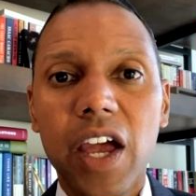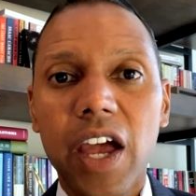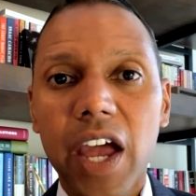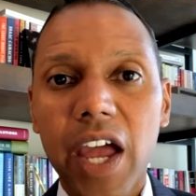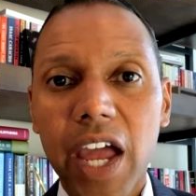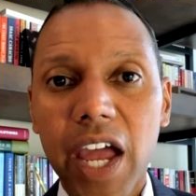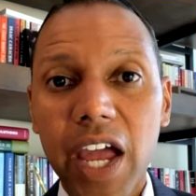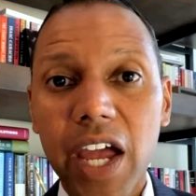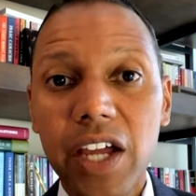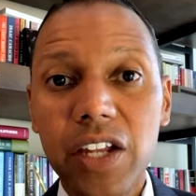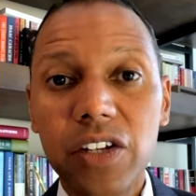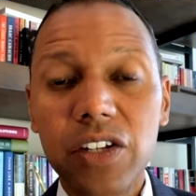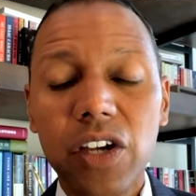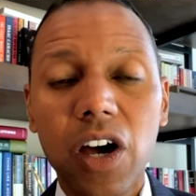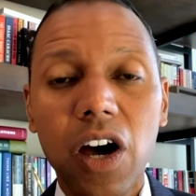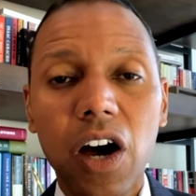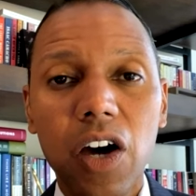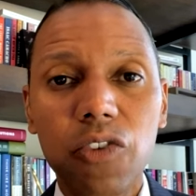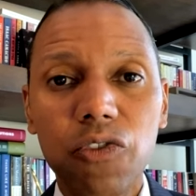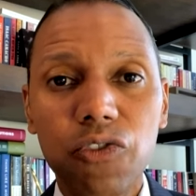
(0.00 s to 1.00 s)
And
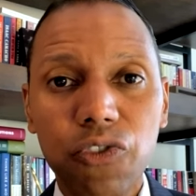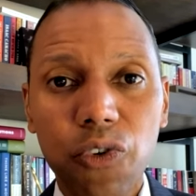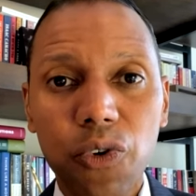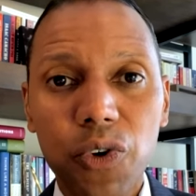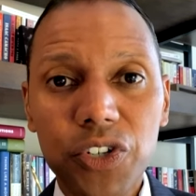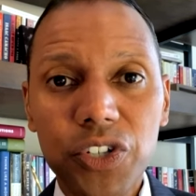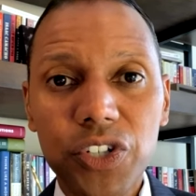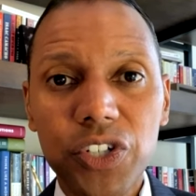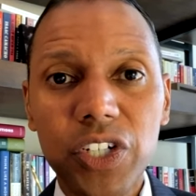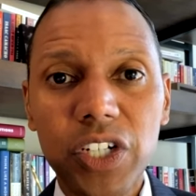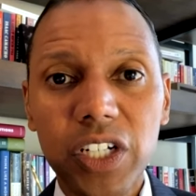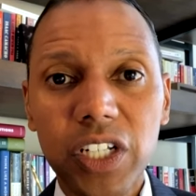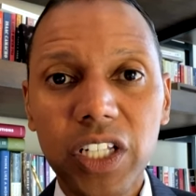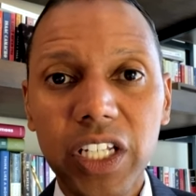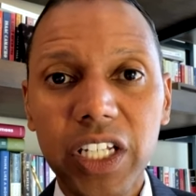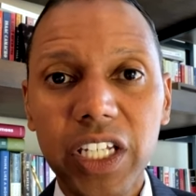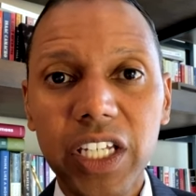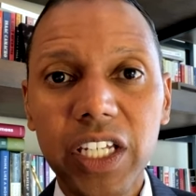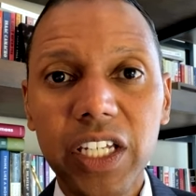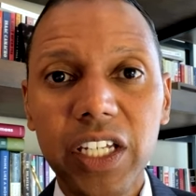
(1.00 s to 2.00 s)

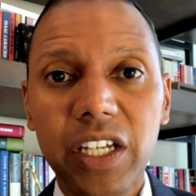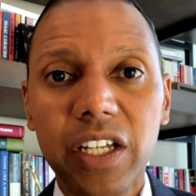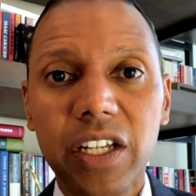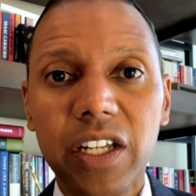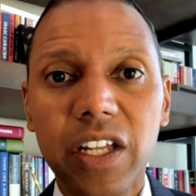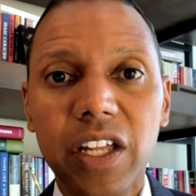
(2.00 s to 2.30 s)
unfortunately,